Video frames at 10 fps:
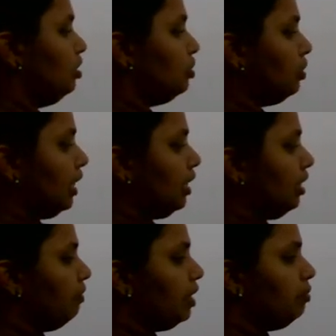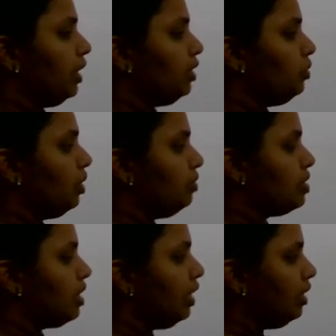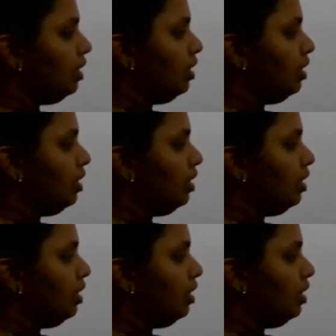So taking 1 by 2 outside,